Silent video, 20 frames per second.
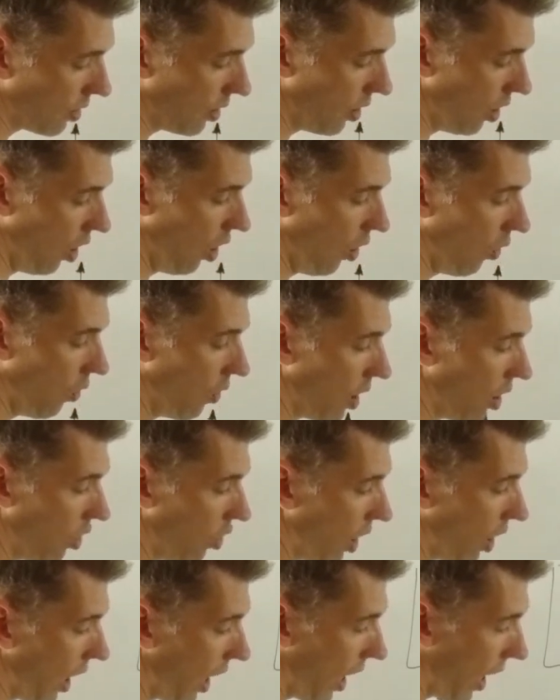lower
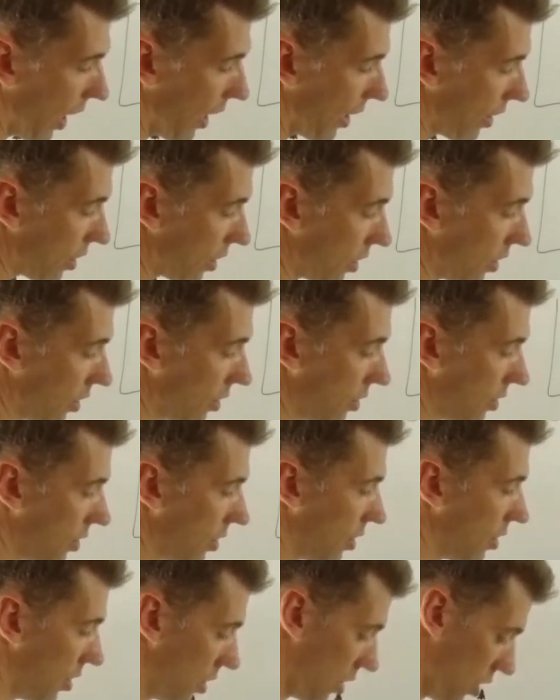or higher,
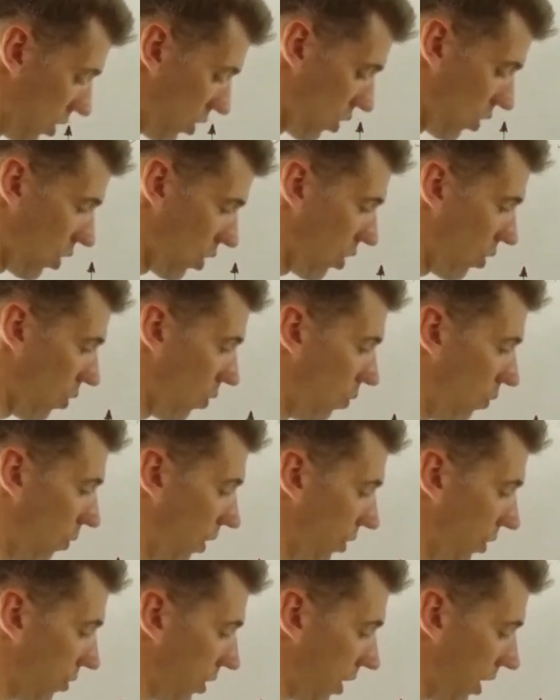
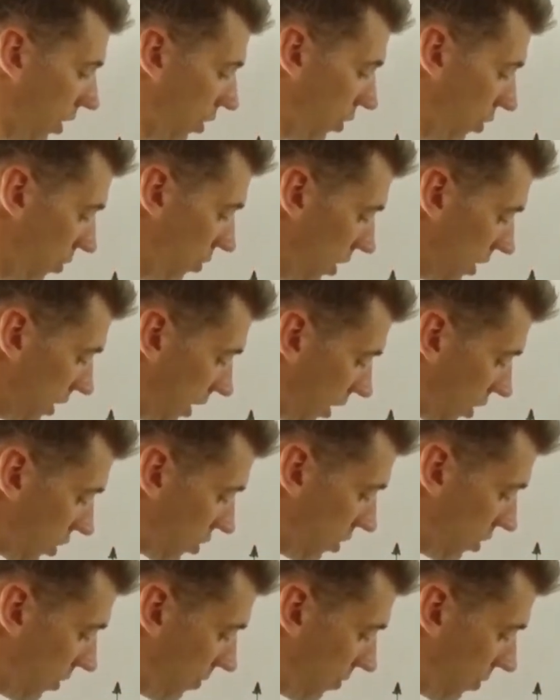what you can do is
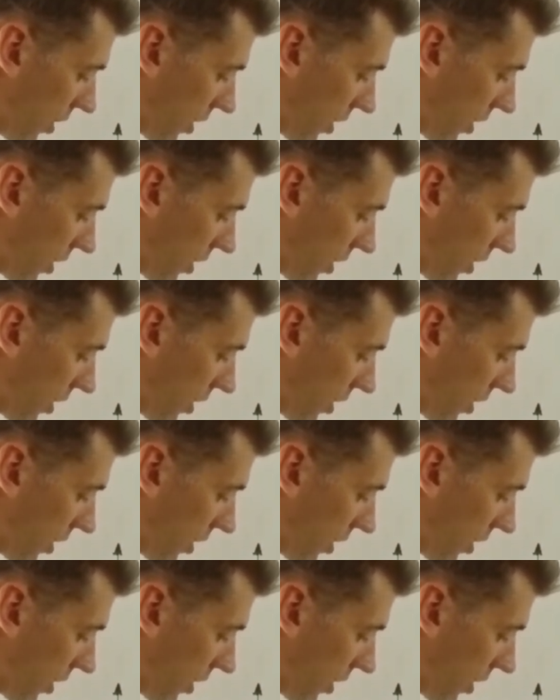actually, for